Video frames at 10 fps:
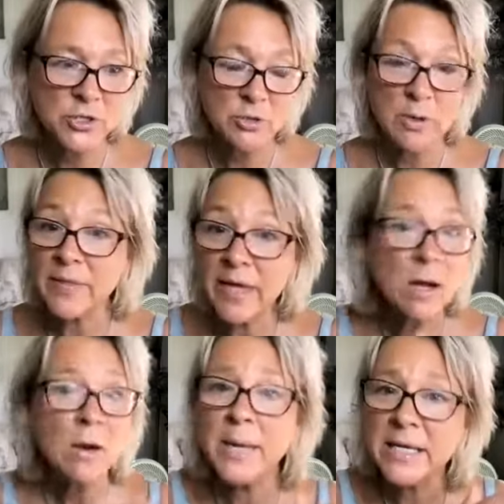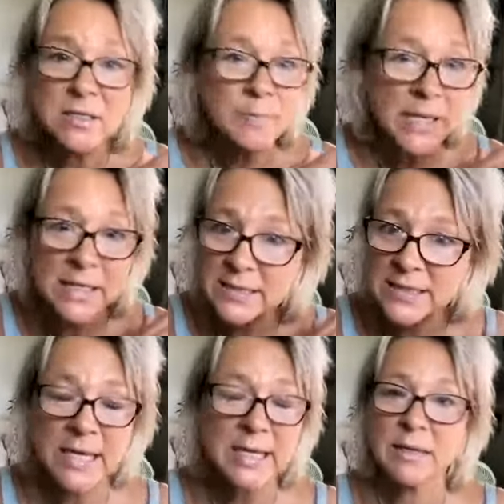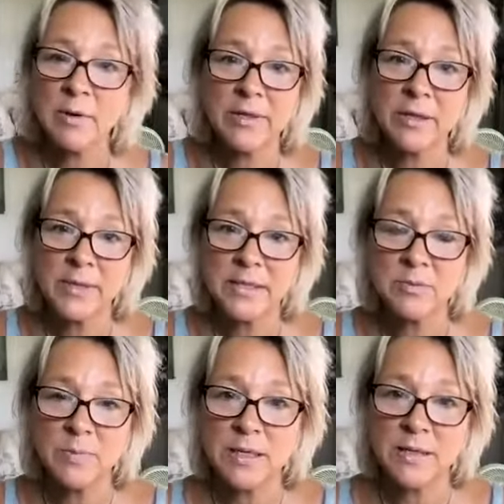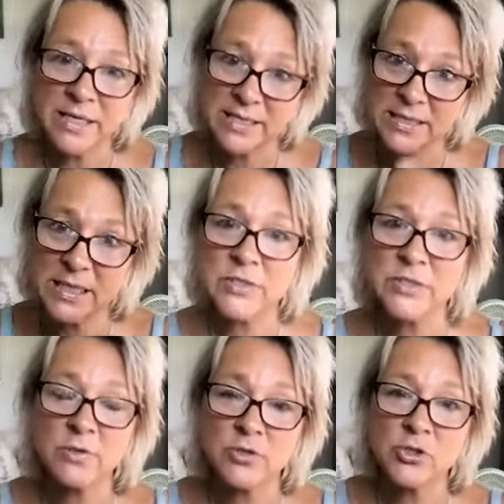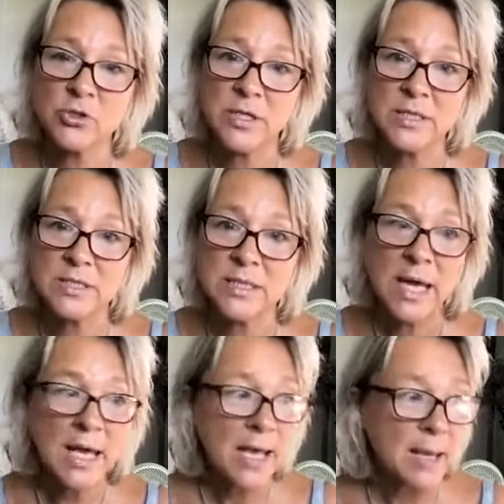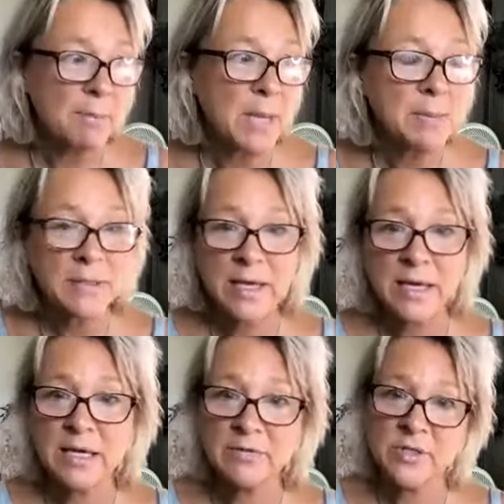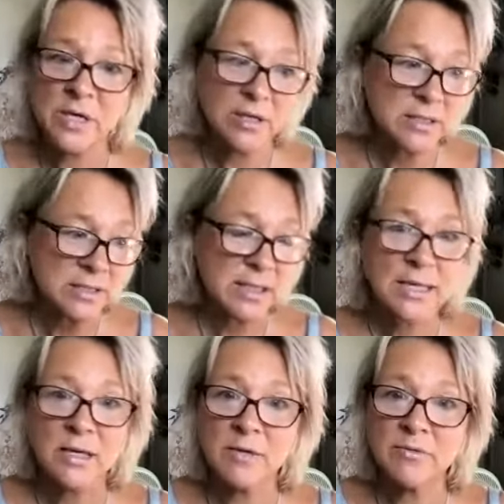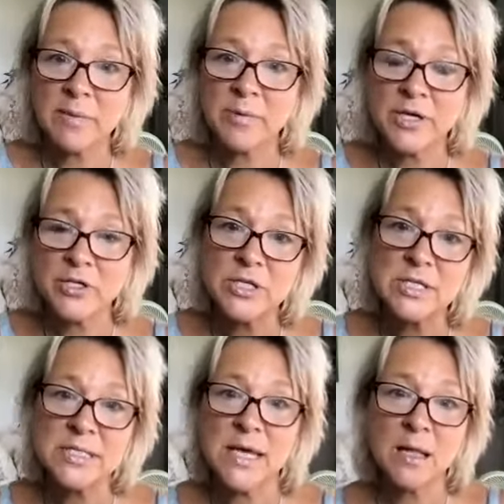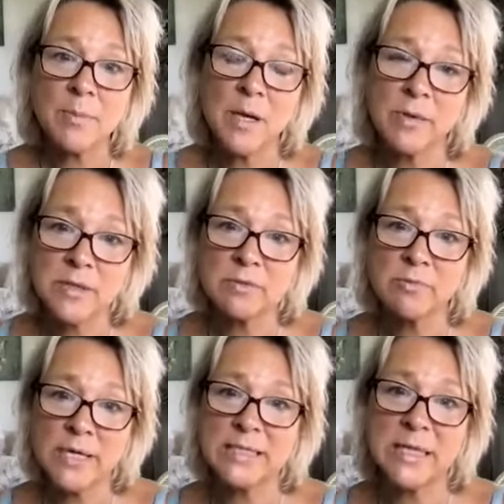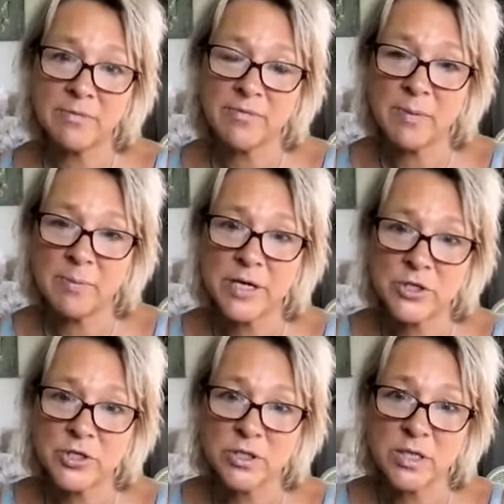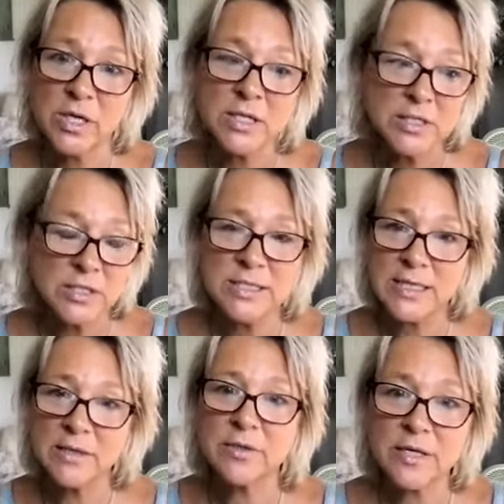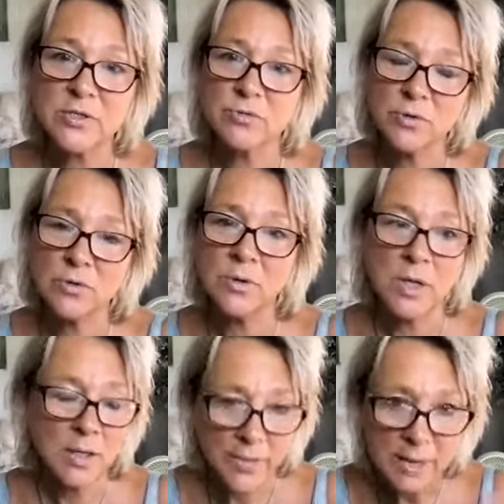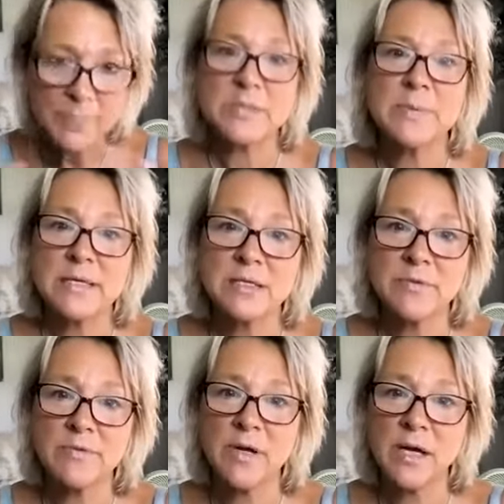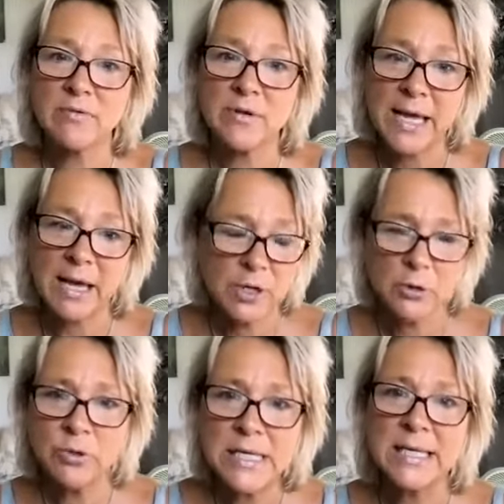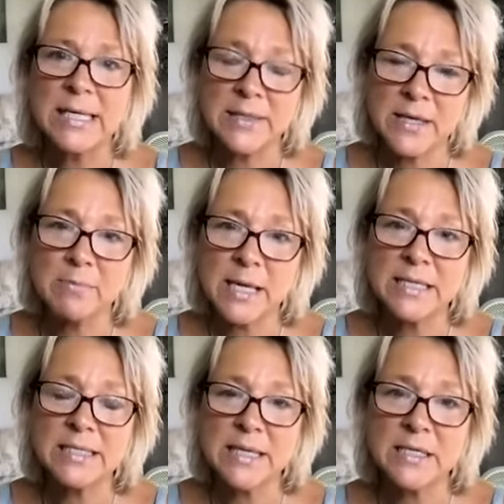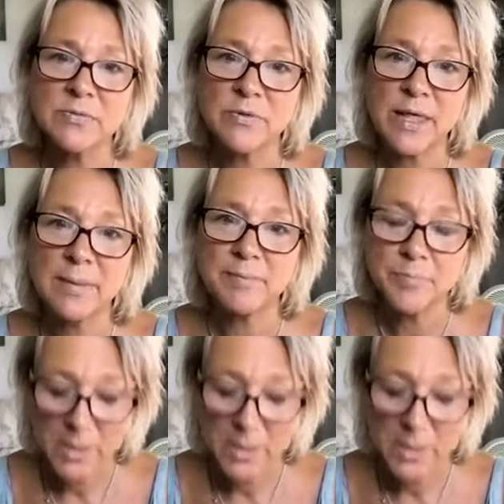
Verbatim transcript: to you, and they are meant to be exactly where they're meant to be. That is their soul's choice. And maybe their gift to others in that lower vibration is to help others raise their vibration, to see things through their perspective of life and how it uniquely then makes sense for them.